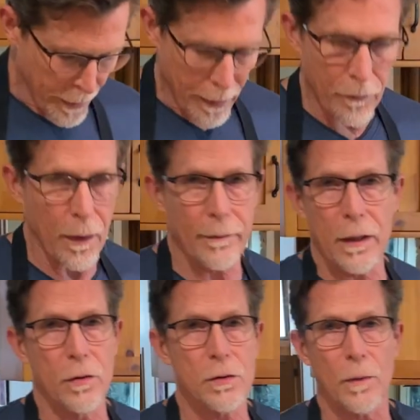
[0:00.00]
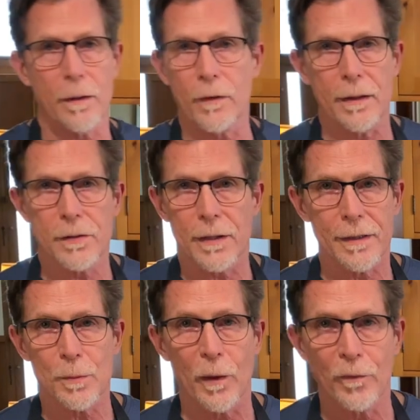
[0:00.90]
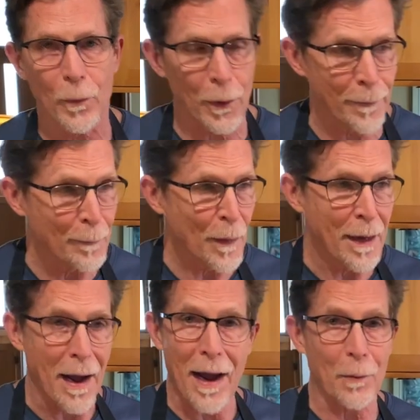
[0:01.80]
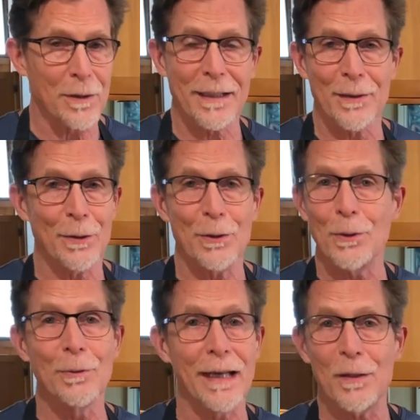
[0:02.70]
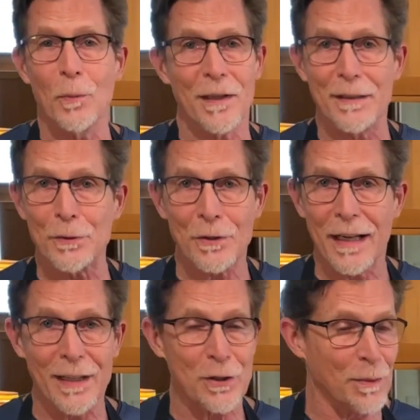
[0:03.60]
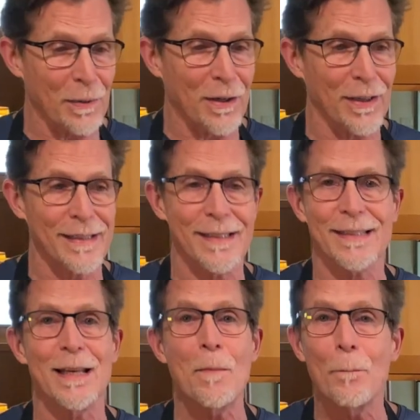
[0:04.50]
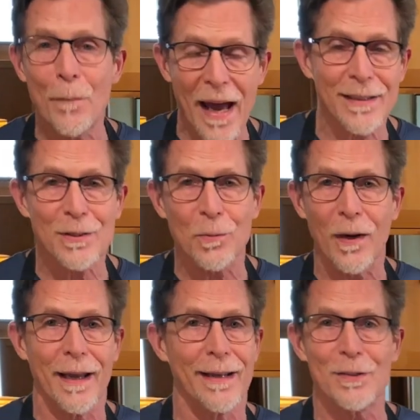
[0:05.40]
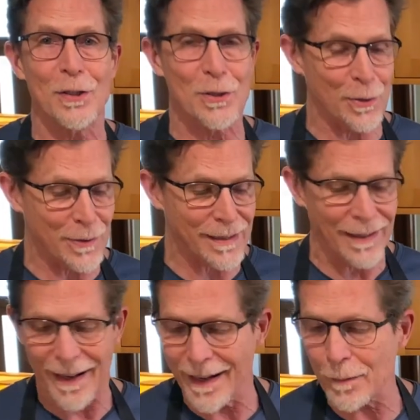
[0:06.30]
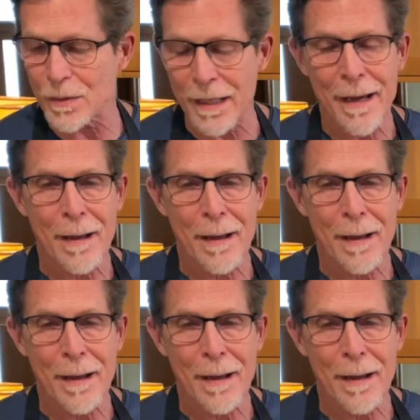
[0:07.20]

If you haven't used one of these things before, I will tell you, you need one in your kitchen because it's the best way to juice limes,